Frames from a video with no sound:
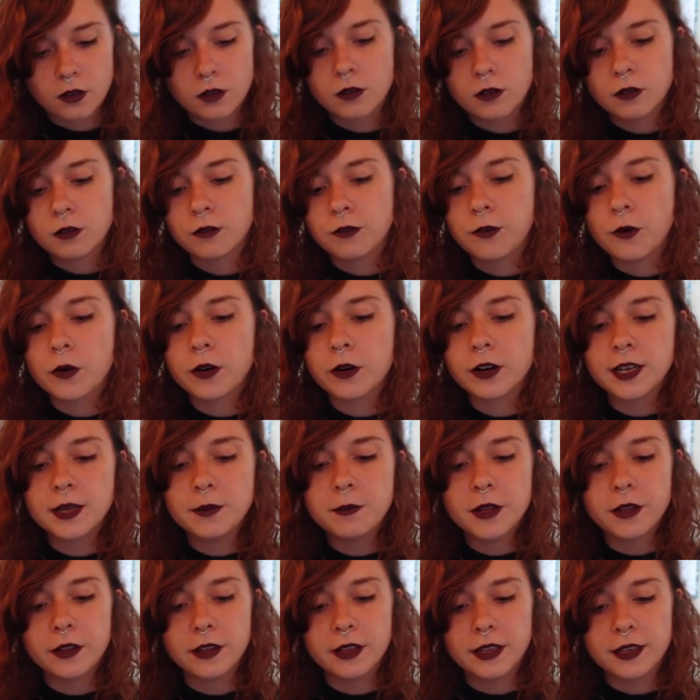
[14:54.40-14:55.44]
40
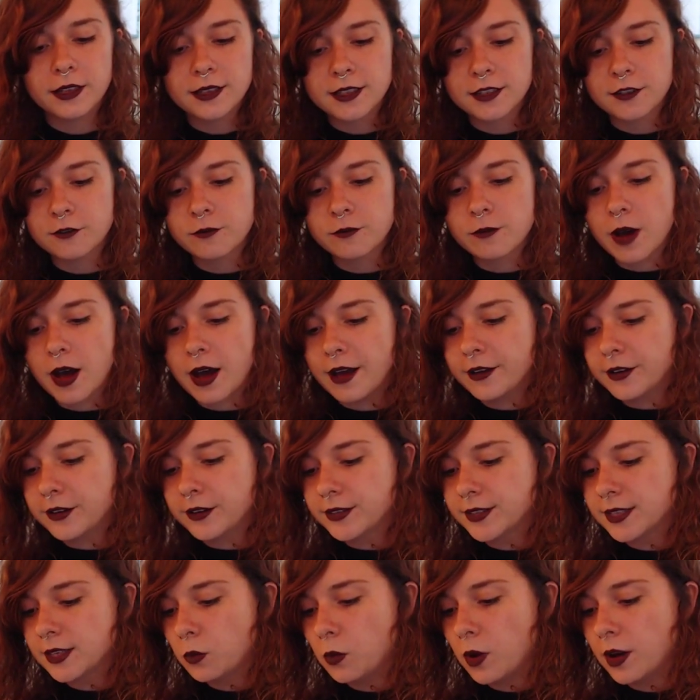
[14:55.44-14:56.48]
millions of
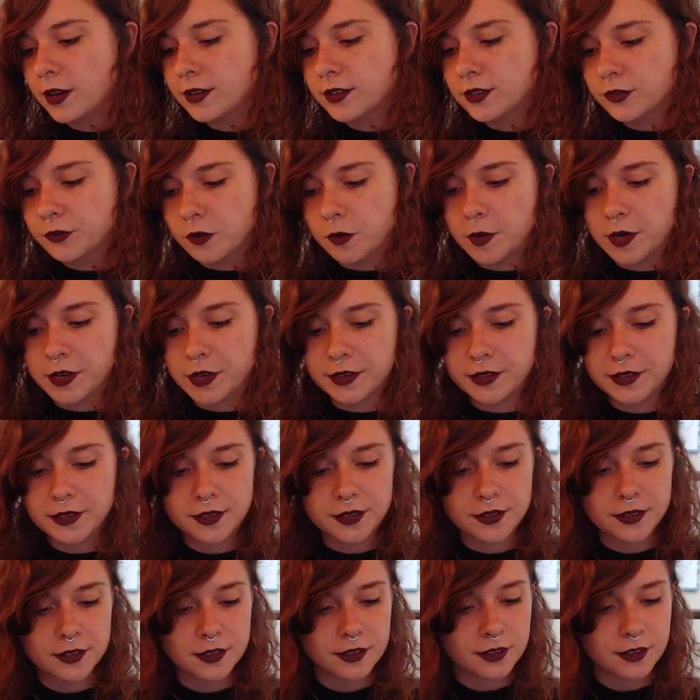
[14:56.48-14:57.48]
miles it was from us.